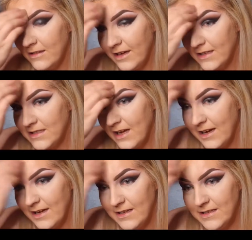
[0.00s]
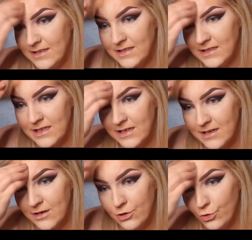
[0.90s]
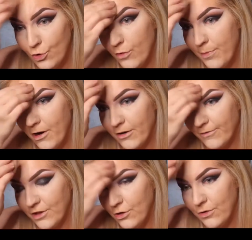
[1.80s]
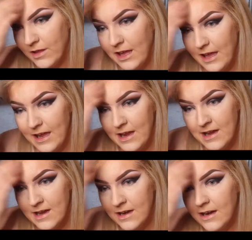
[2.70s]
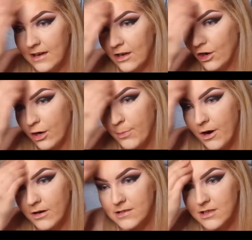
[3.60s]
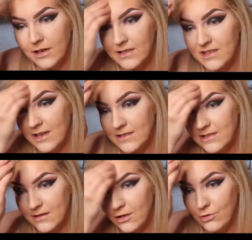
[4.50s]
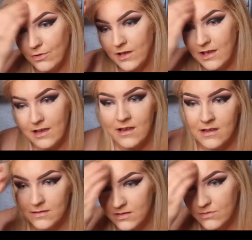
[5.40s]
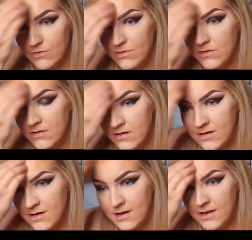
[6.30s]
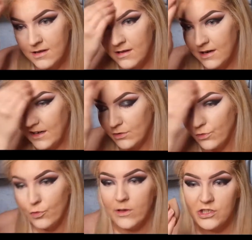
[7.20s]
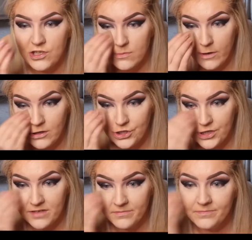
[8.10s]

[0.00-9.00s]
classed as not part of the UK and in our part is classed as the UK. So I don't know which is which.